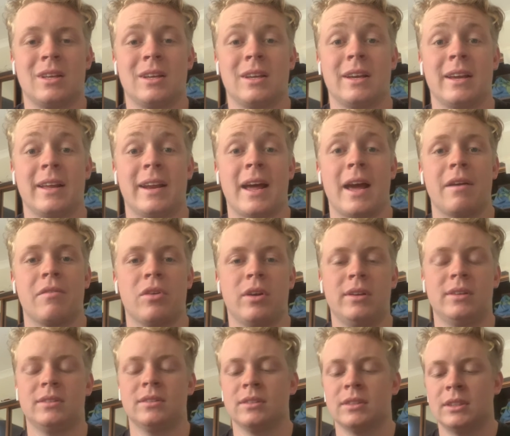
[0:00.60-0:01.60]
G'day
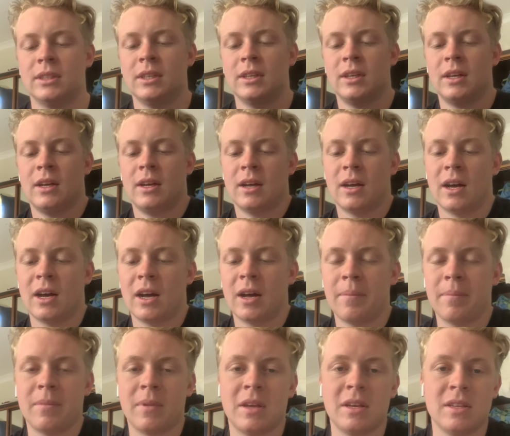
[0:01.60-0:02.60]

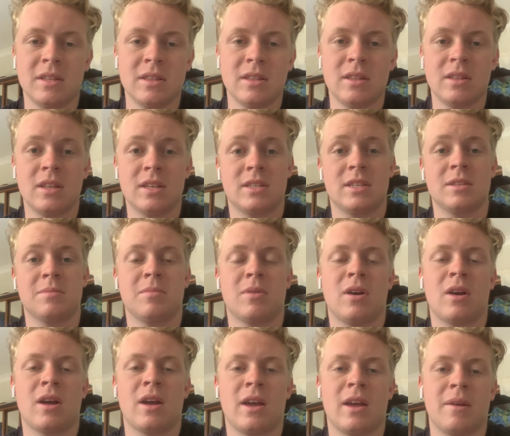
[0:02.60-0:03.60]
everyone. This is
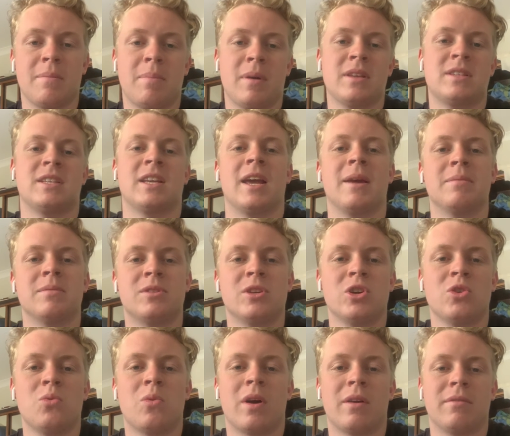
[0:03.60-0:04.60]
my
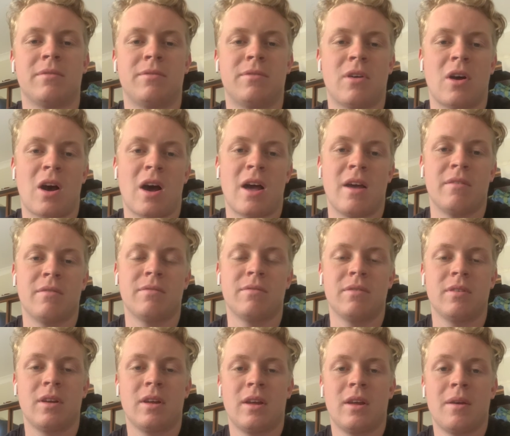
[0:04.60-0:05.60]
BCM215
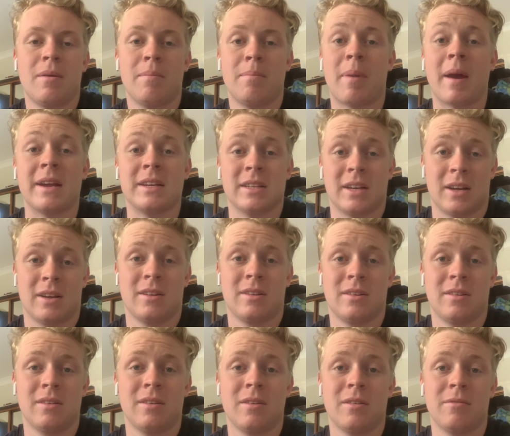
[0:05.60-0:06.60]
Beta
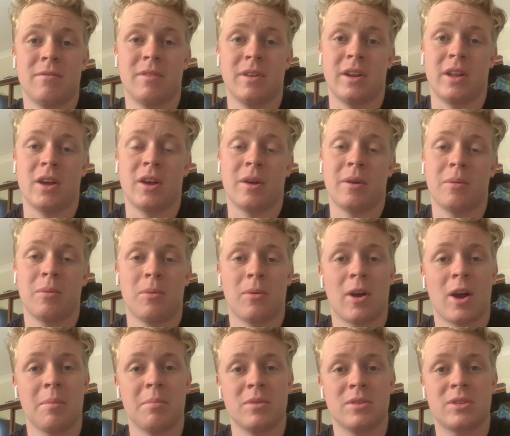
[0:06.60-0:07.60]
video
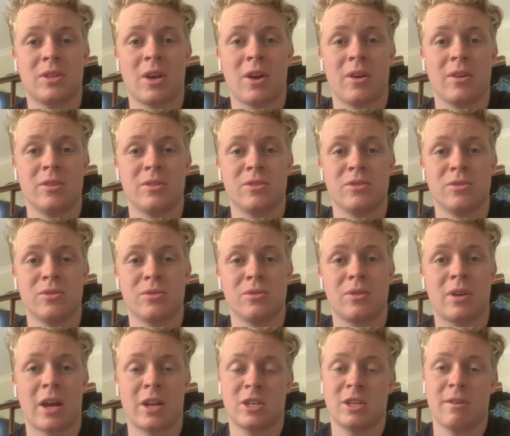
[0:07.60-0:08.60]
where I'm just going to
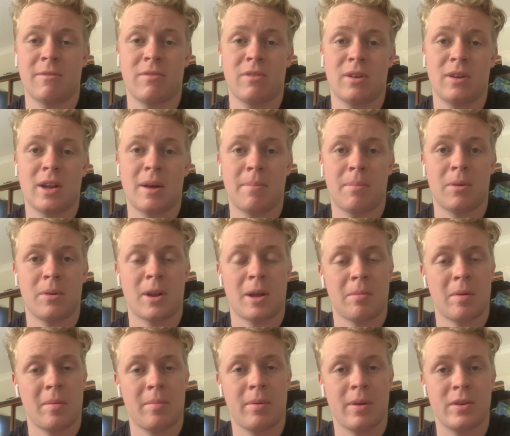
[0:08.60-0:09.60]
catch everyone up on how
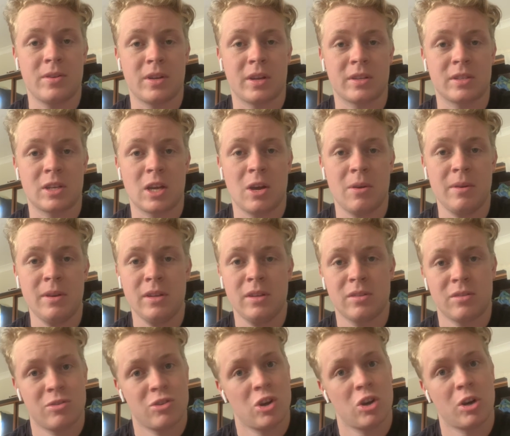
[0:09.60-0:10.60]
my project's
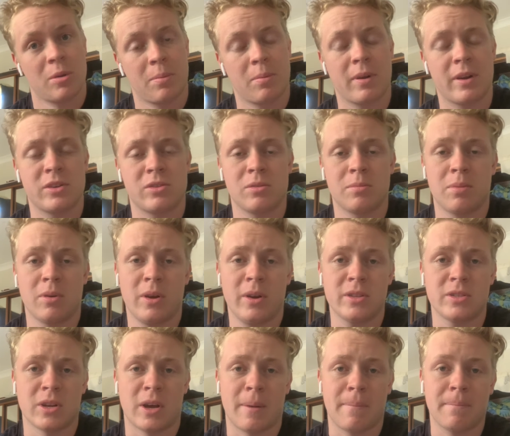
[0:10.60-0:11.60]
going, show an operational
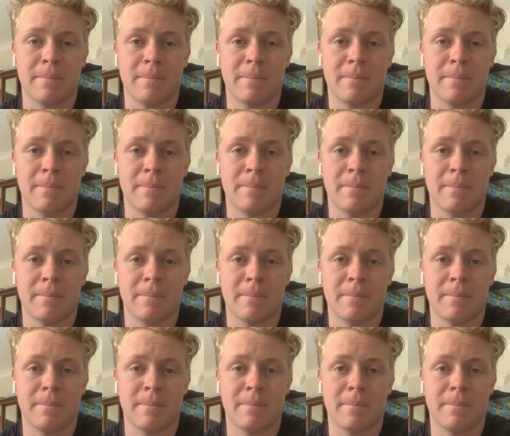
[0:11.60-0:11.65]
prototype.